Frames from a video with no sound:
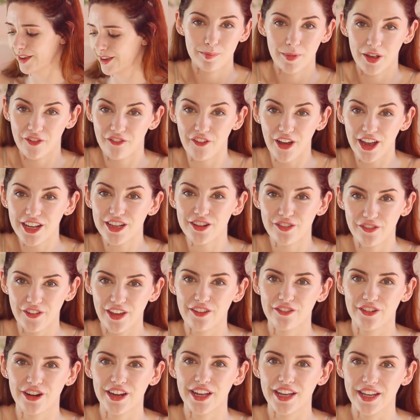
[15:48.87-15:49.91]
My final
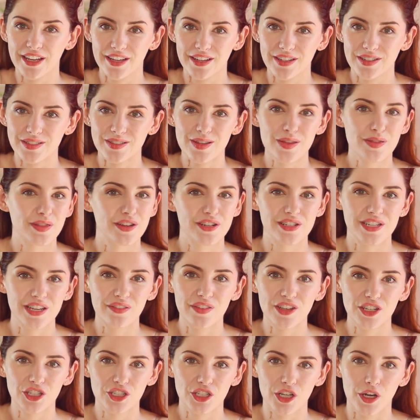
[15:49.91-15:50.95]
favorite is the
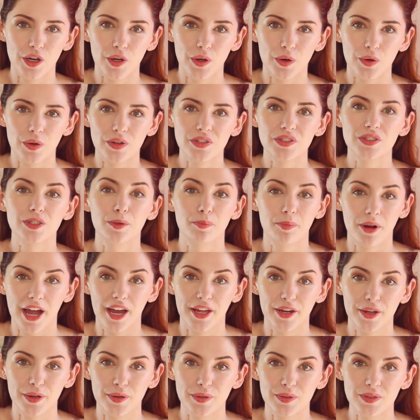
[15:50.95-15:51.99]
TV show
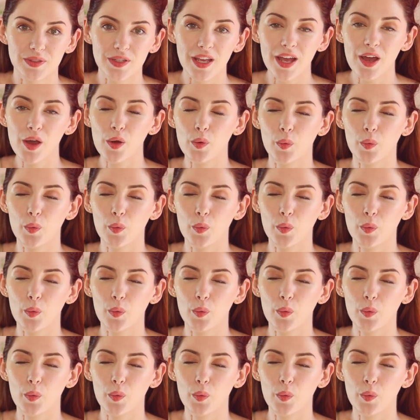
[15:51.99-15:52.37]
Sopranos,